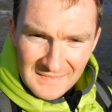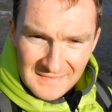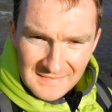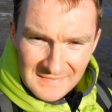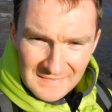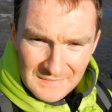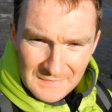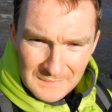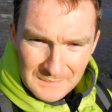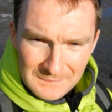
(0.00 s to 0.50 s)

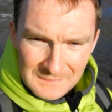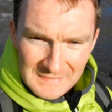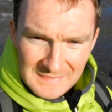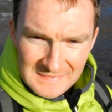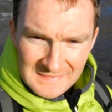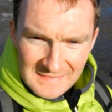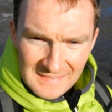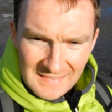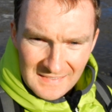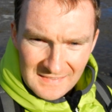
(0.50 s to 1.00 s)
Um,
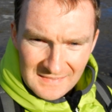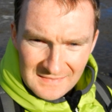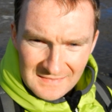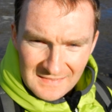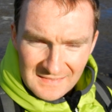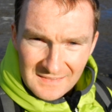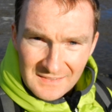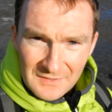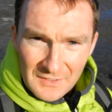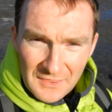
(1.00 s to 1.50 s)

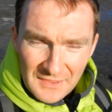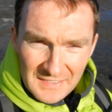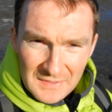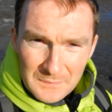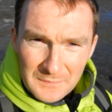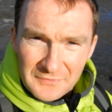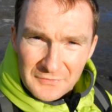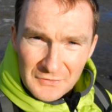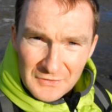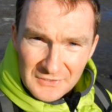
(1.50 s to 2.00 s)

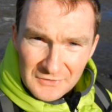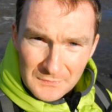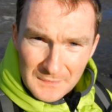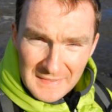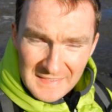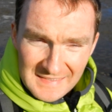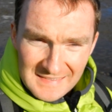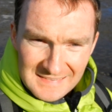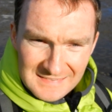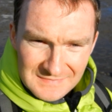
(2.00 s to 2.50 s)
think before you
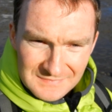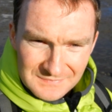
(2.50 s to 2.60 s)
speak.